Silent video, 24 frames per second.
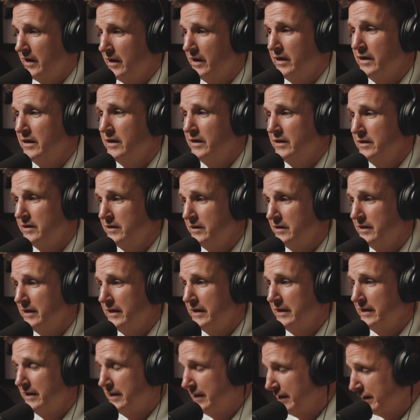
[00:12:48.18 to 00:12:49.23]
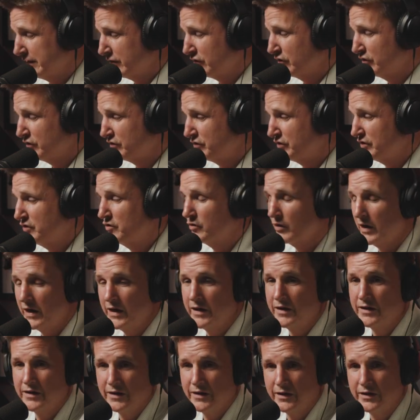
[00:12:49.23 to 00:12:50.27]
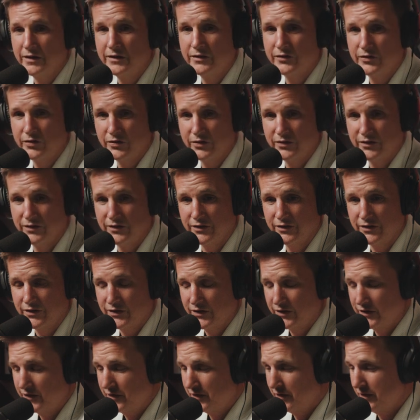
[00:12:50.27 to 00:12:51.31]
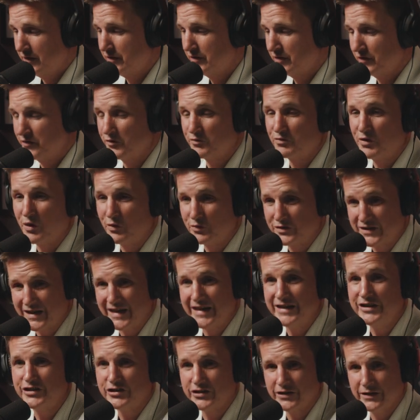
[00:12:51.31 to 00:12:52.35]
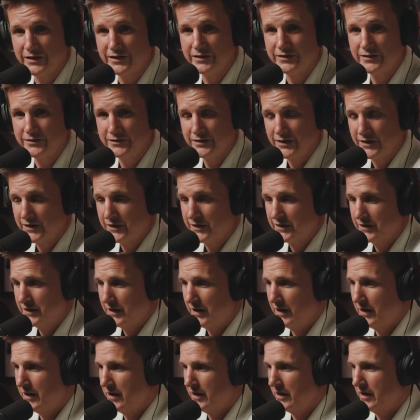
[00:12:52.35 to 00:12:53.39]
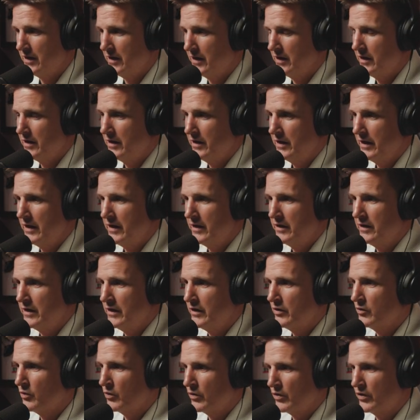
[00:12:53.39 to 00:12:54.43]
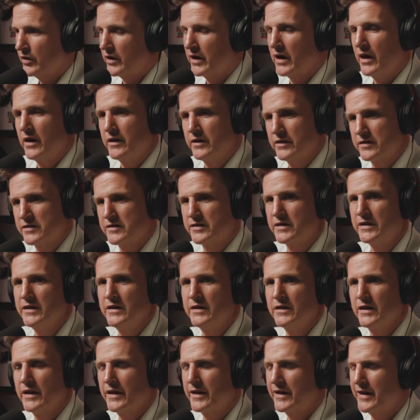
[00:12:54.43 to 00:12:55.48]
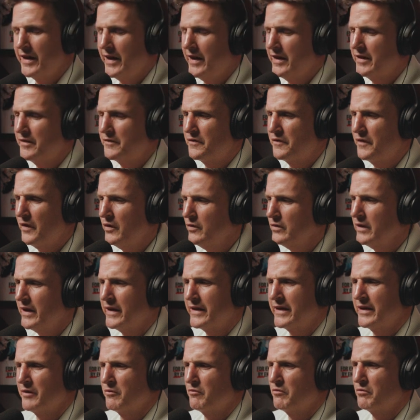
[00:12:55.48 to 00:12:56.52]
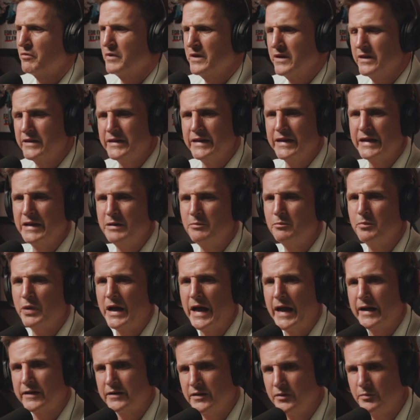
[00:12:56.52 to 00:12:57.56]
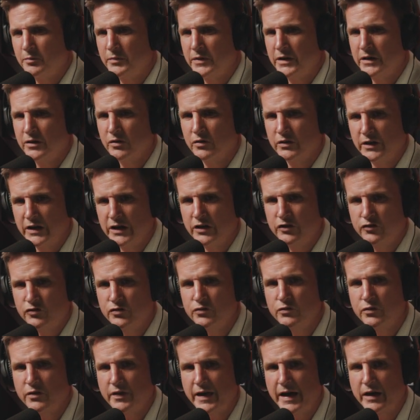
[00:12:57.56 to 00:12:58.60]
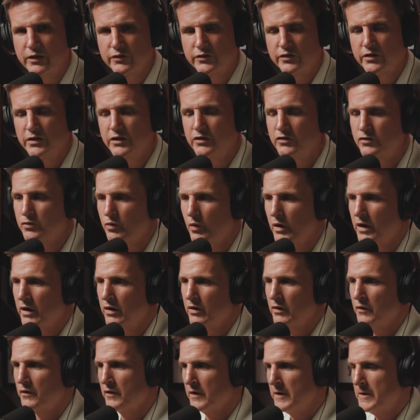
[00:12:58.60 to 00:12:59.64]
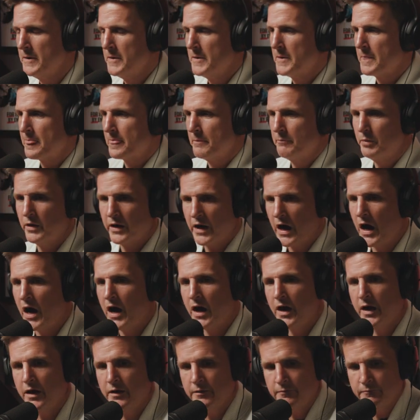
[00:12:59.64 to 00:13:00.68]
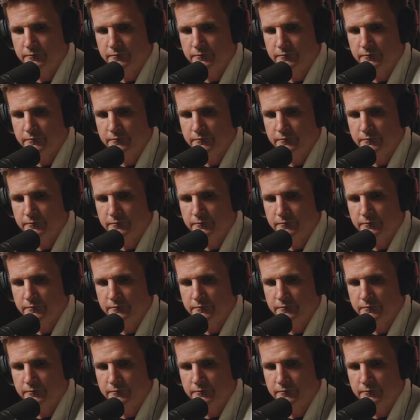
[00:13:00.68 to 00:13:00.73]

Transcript: and get Good to Great into the rotation, in order to kind of see, like, hey, it felt like it really impacted me in 2012, but I